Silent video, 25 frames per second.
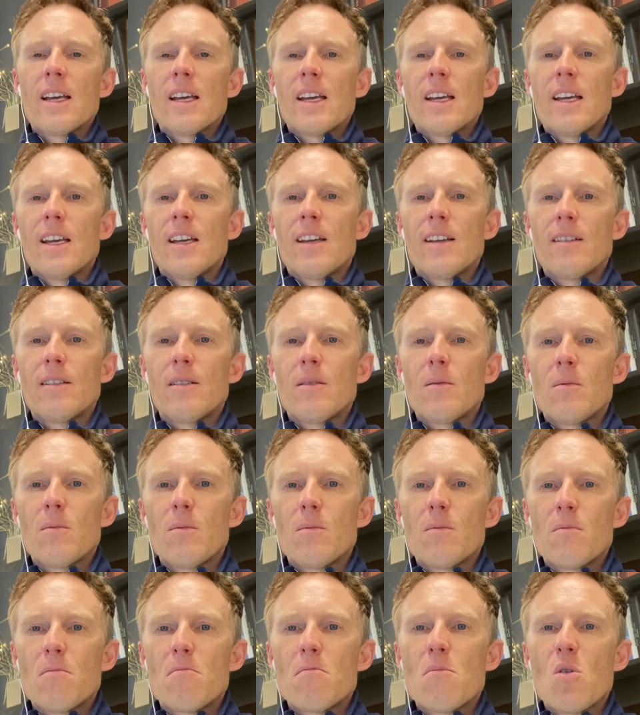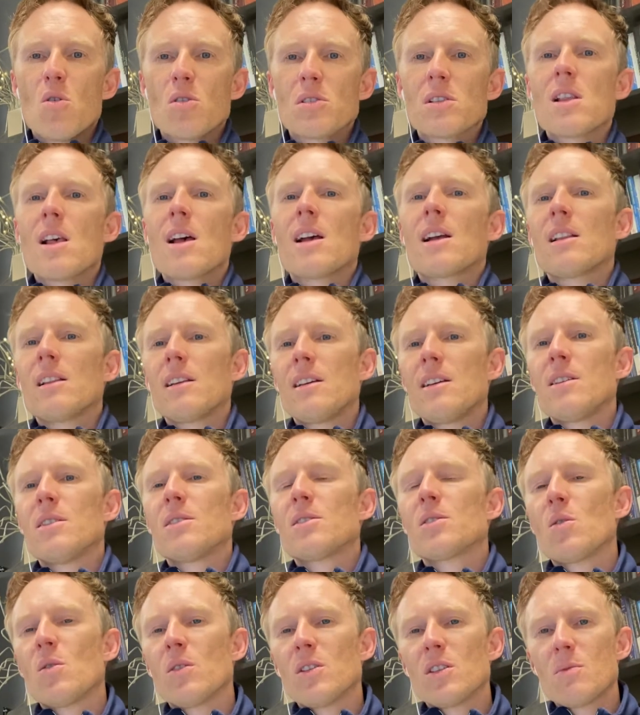It most likely is
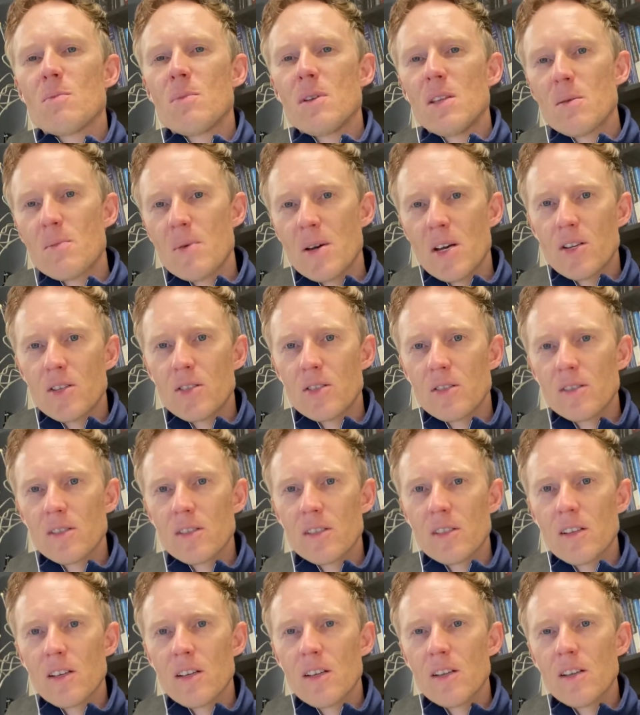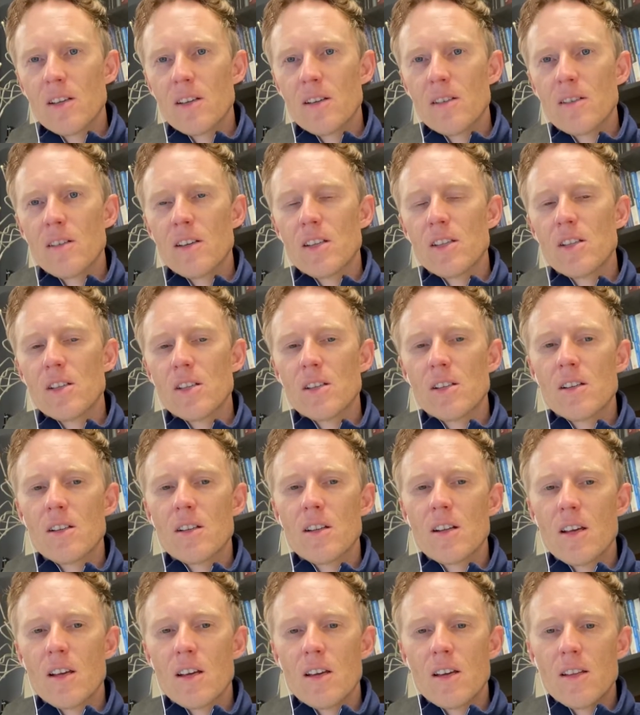going to be the patient
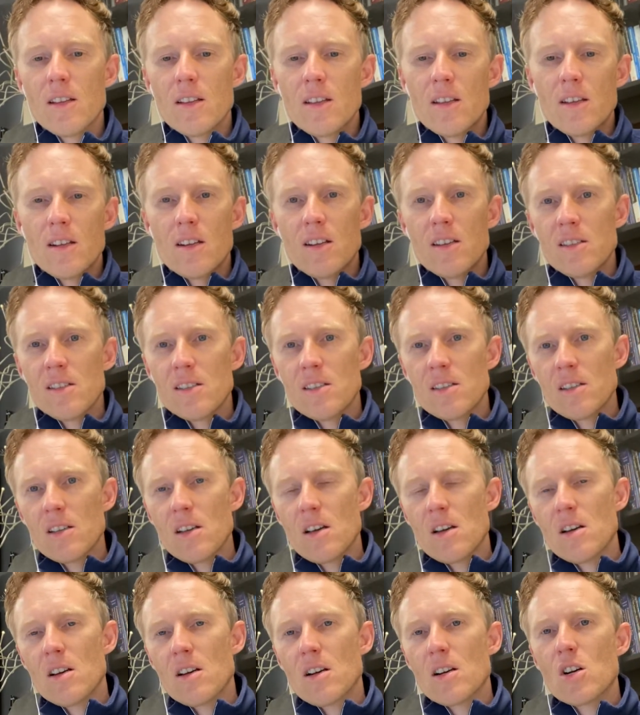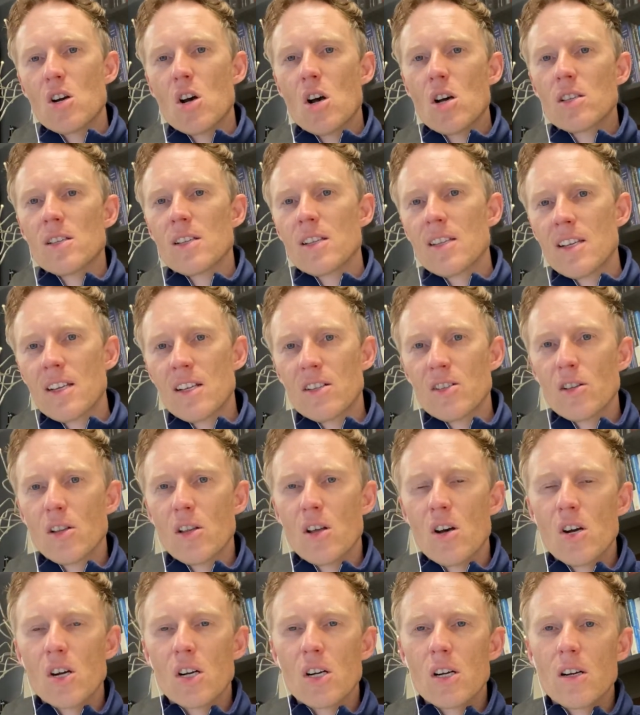that is causing the
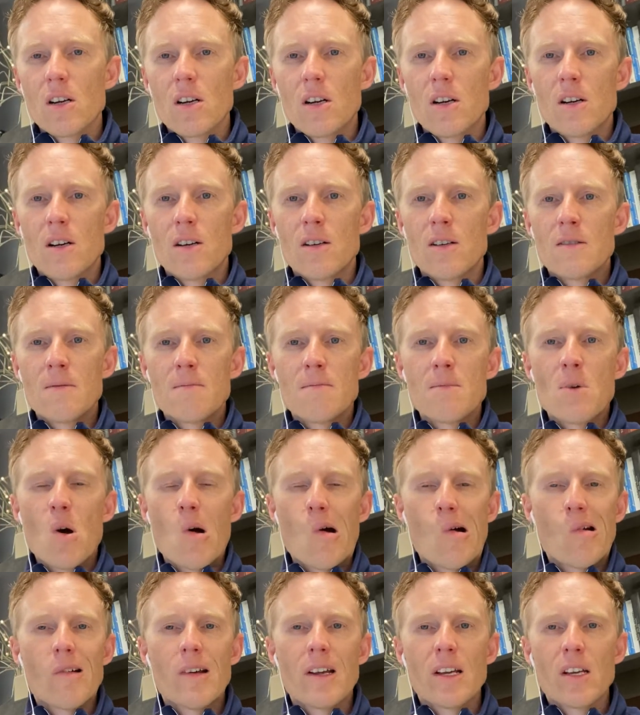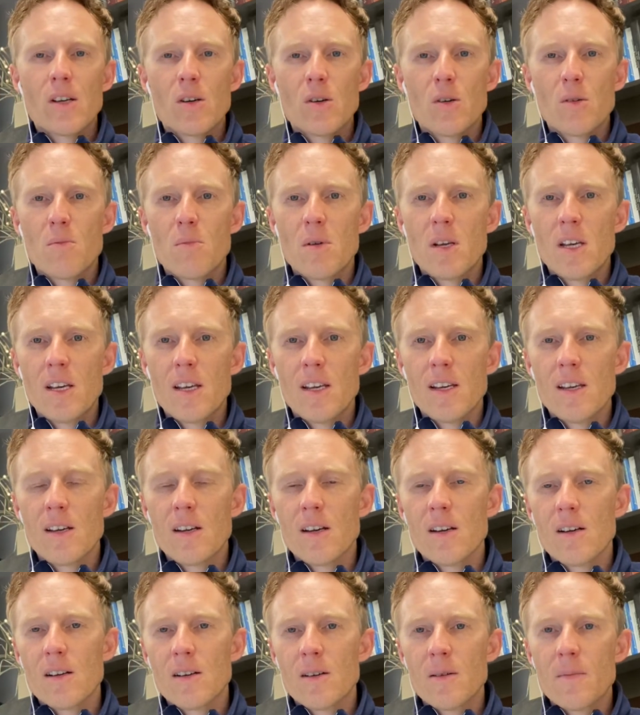interlock, or it could be
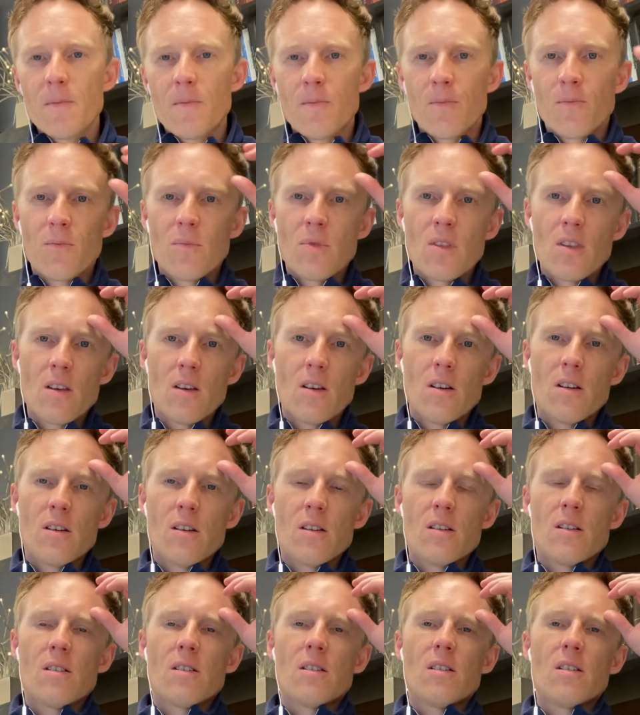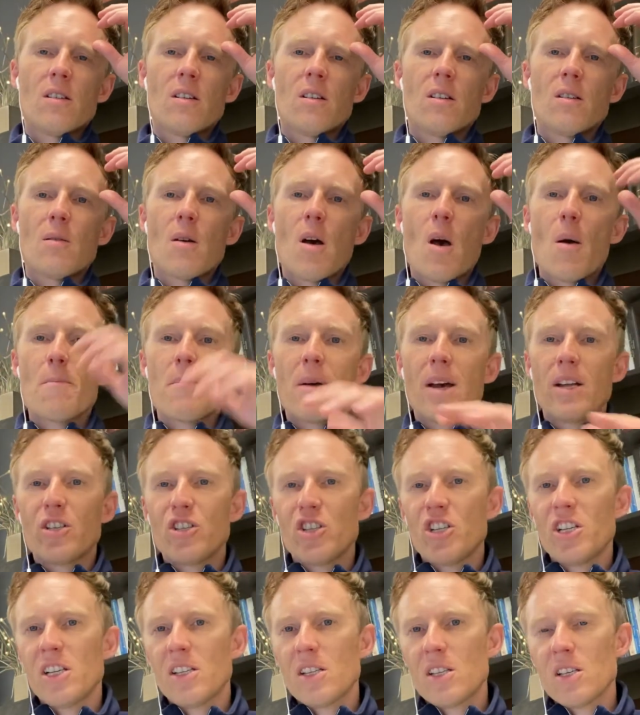a bed
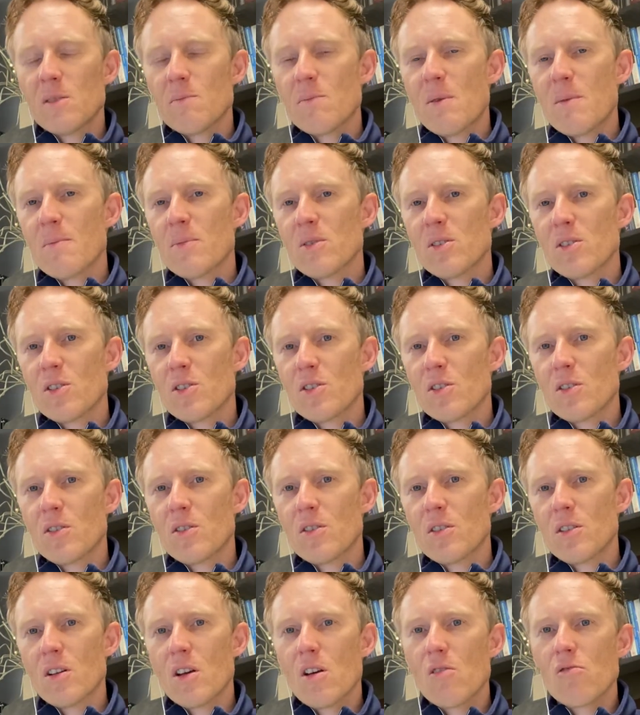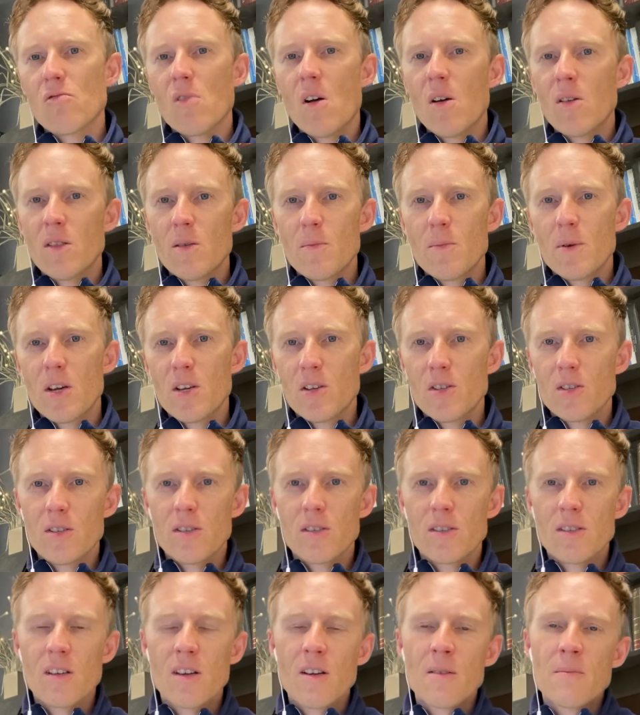sheet that's been positioned around the patient.